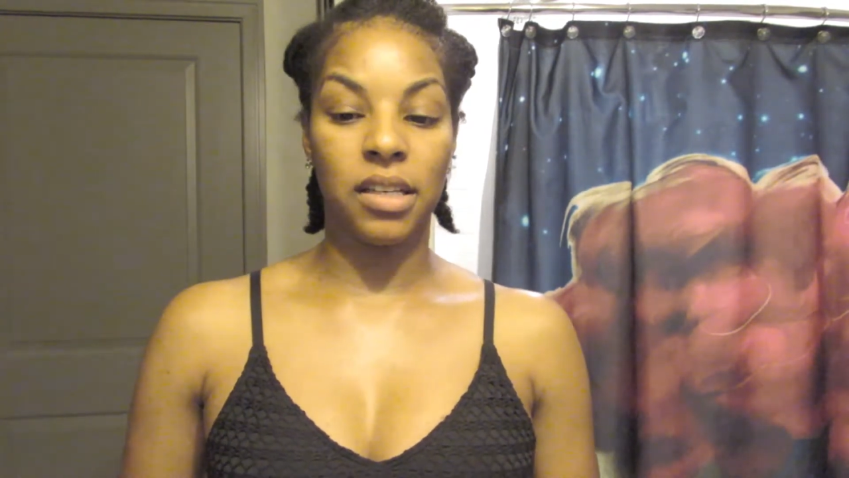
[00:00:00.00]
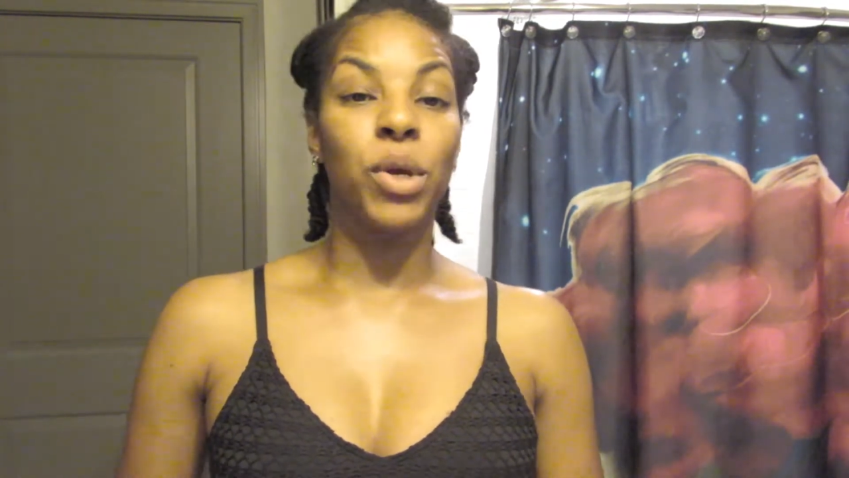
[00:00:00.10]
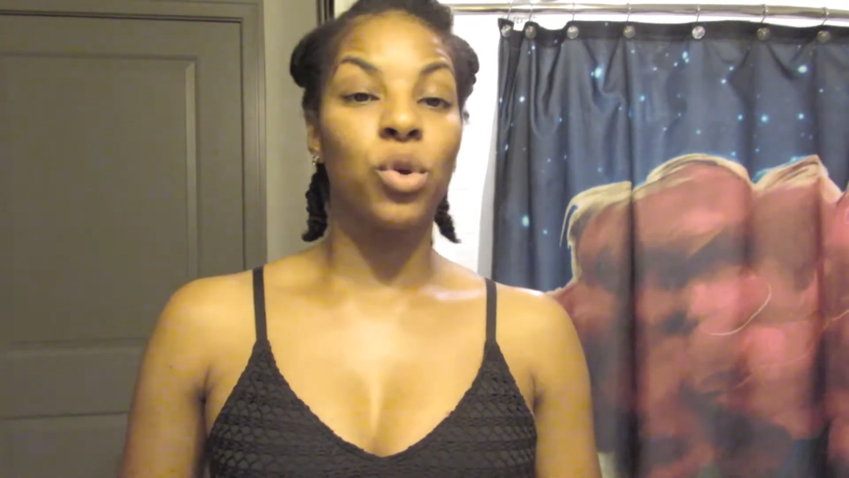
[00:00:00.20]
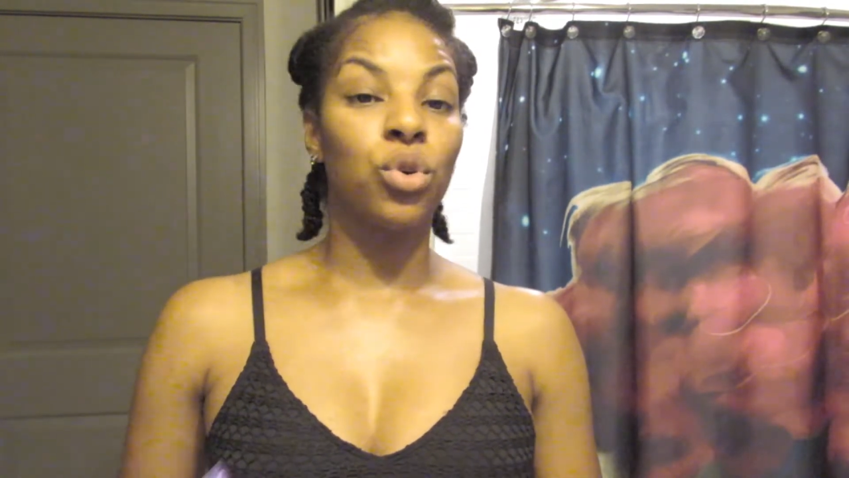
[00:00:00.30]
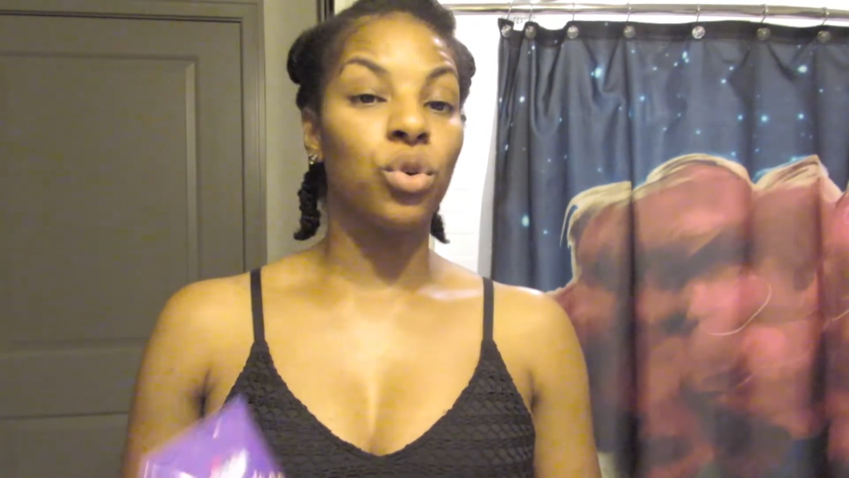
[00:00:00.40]

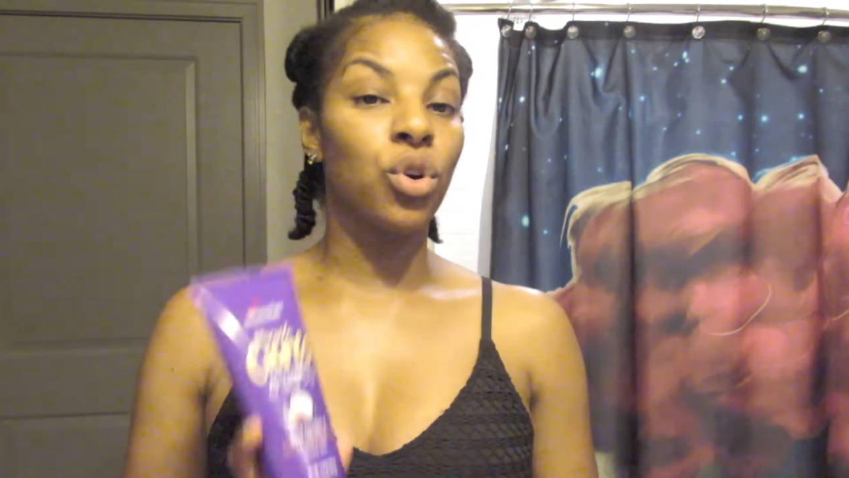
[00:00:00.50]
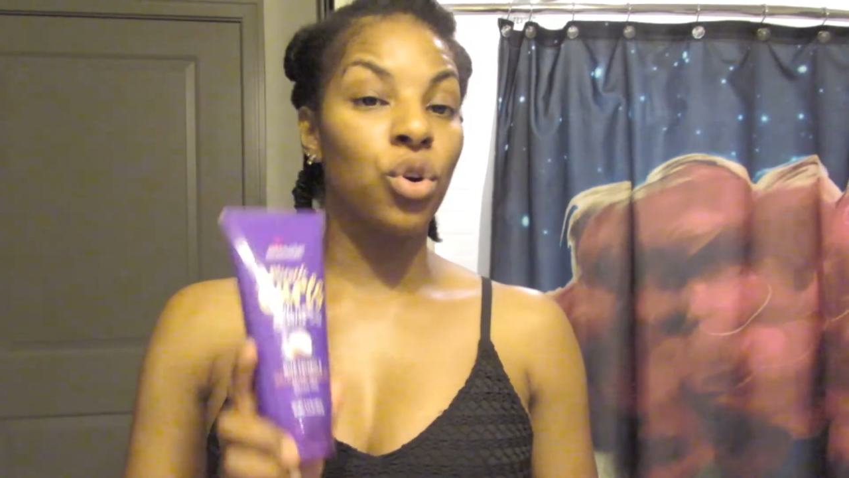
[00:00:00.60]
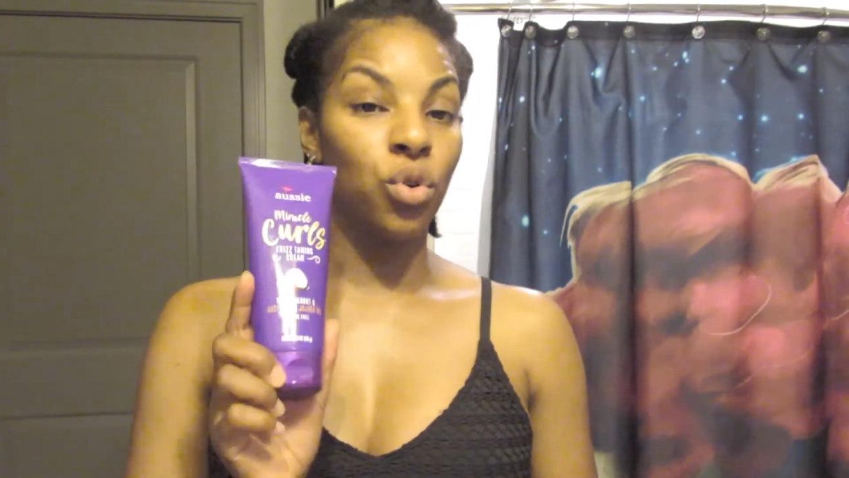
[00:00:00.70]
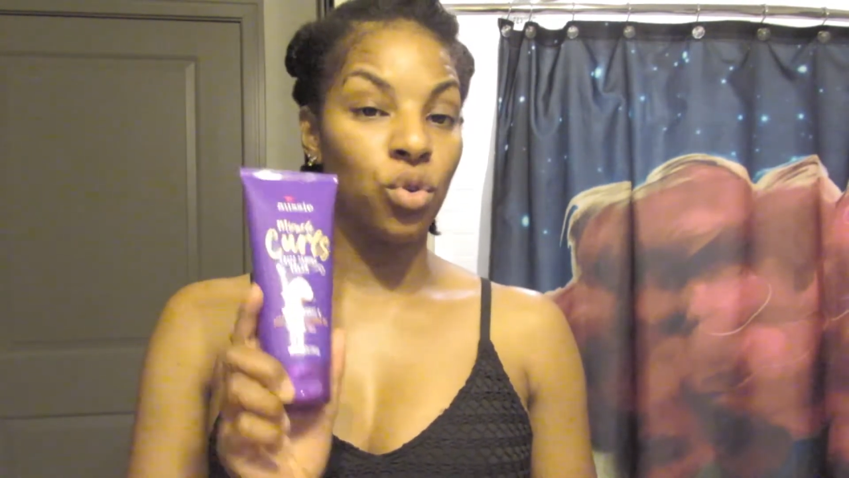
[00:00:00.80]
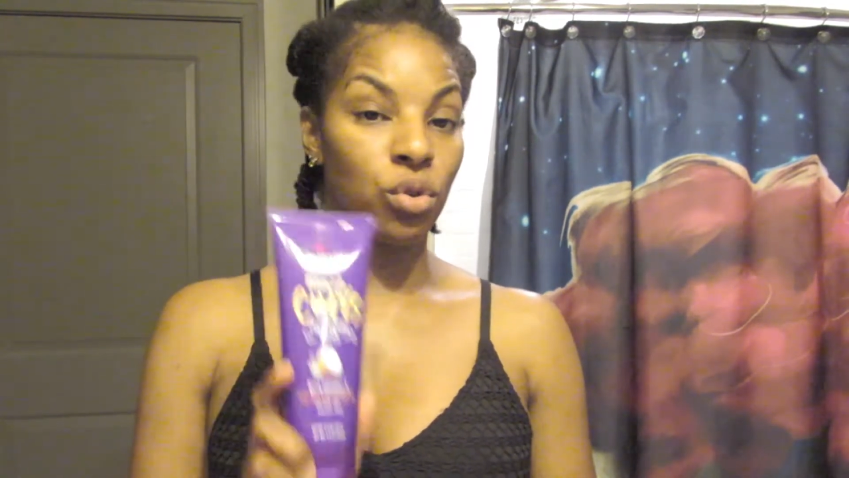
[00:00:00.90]
Miracle
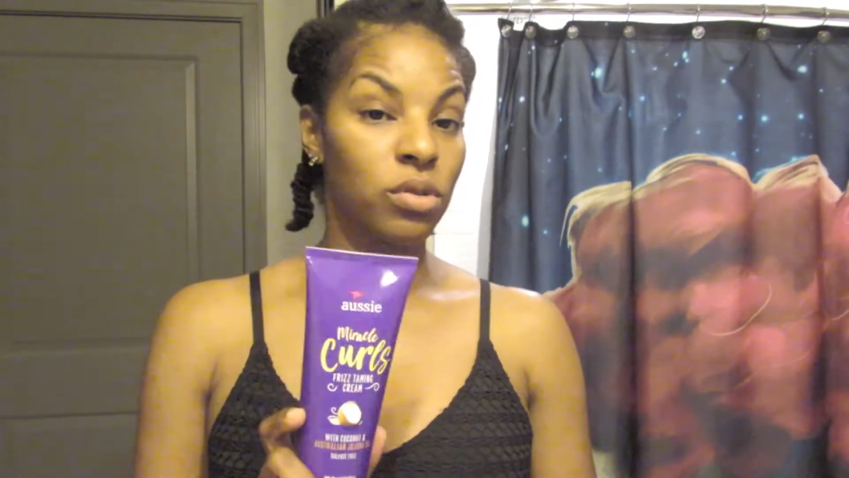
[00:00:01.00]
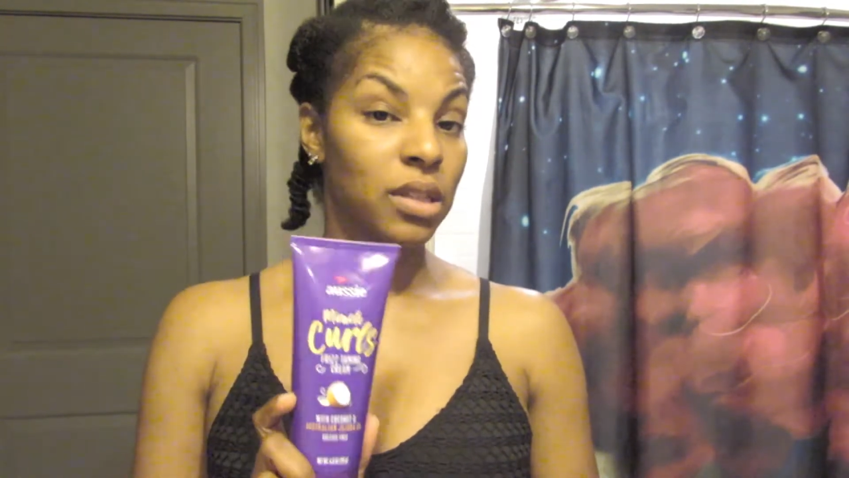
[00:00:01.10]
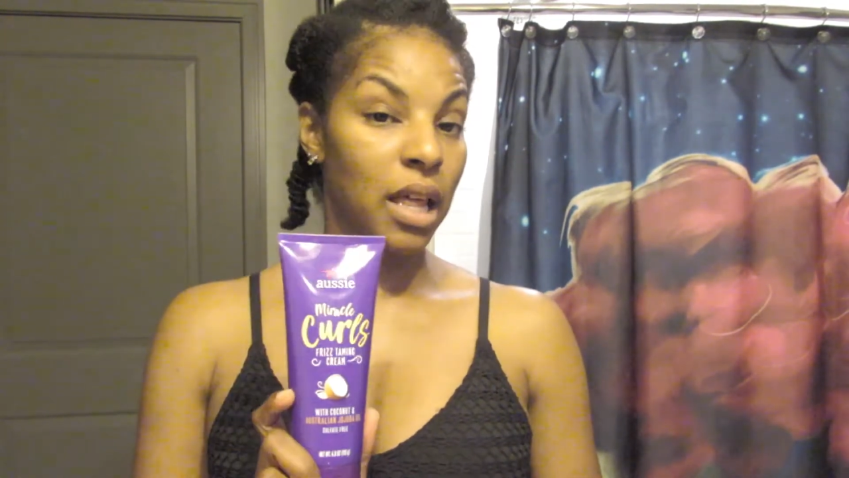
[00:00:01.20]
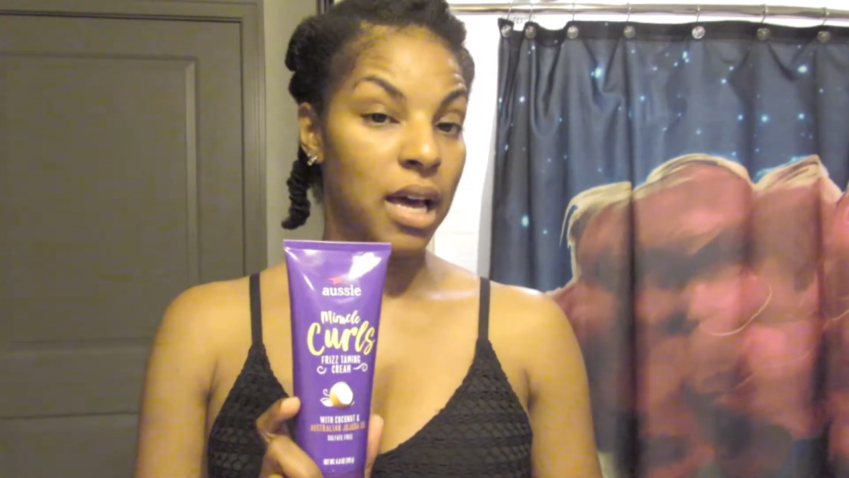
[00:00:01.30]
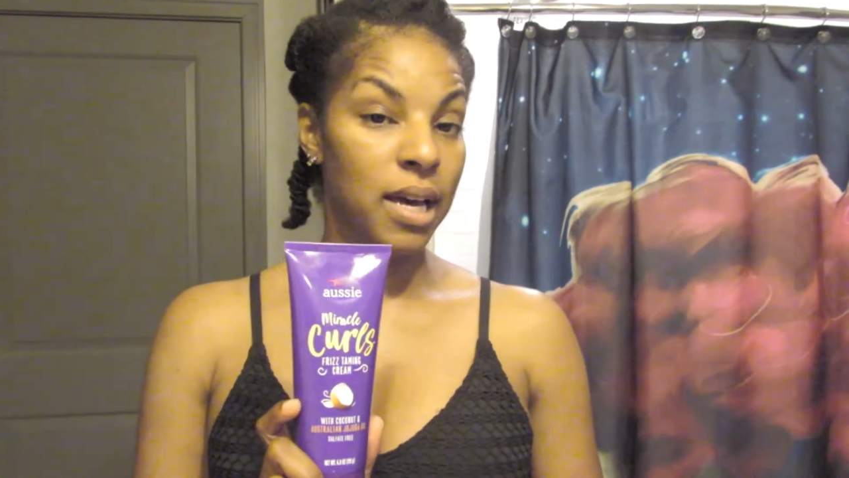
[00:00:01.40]
Curls
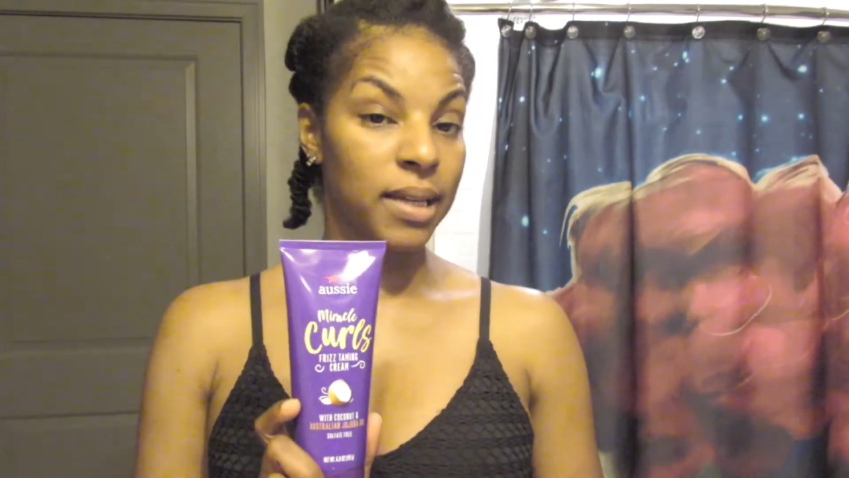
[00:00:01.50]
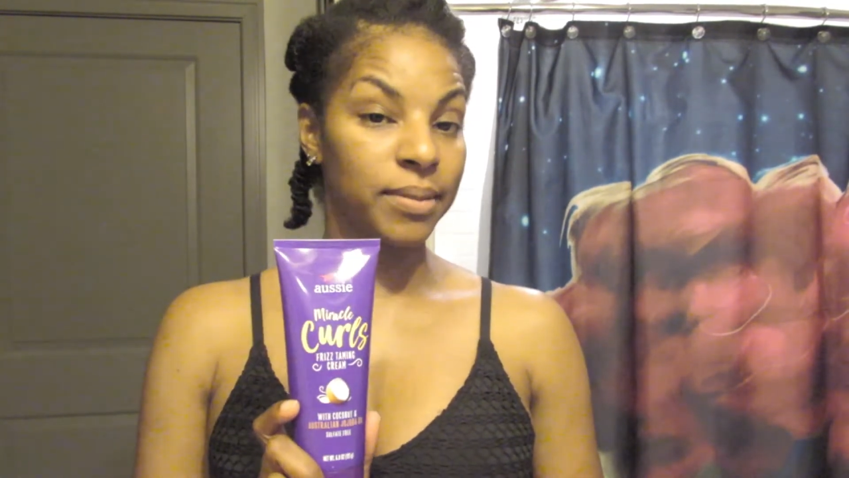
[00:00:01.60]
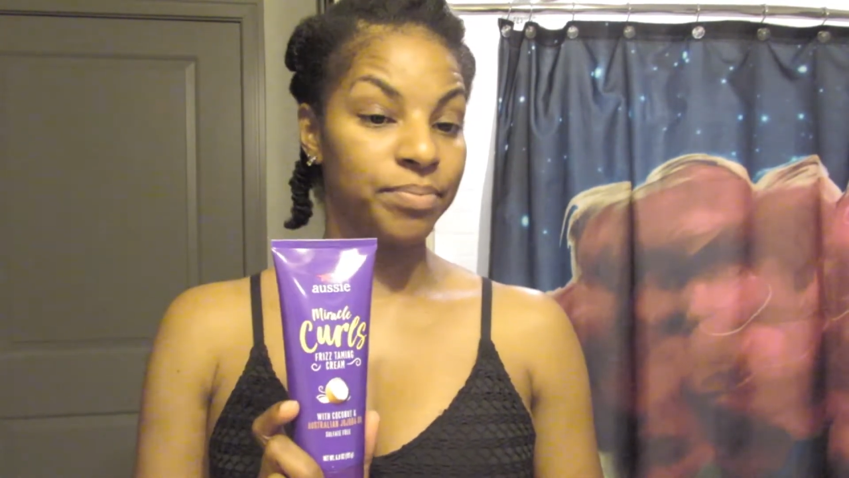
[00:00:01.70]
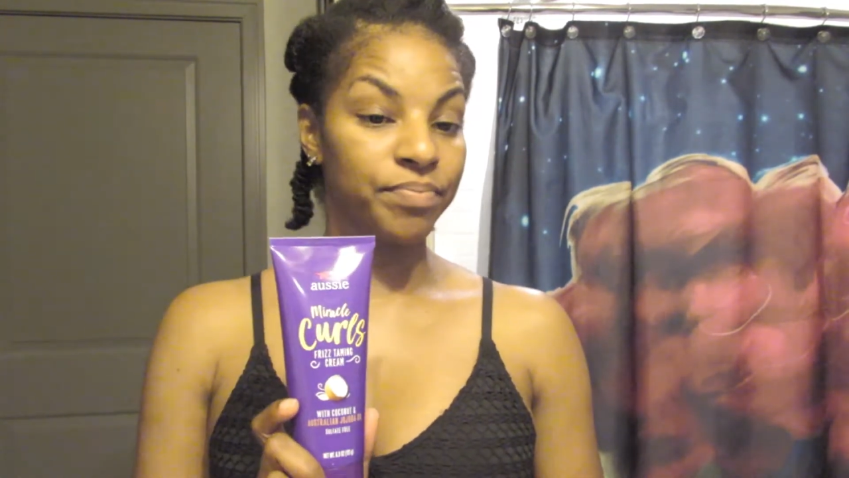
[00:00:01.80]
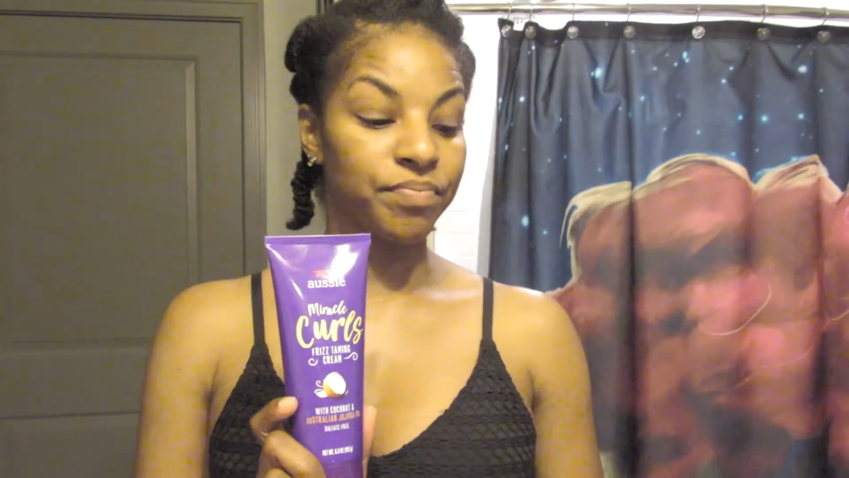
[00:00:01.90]

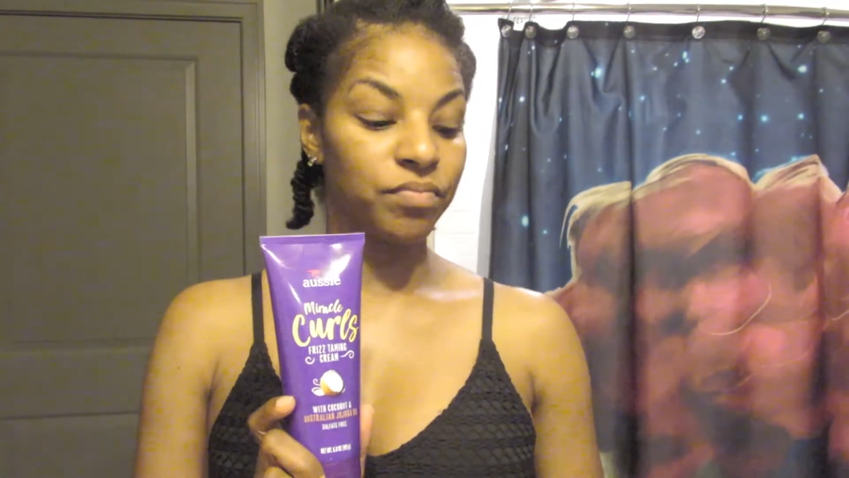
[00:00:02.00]
line.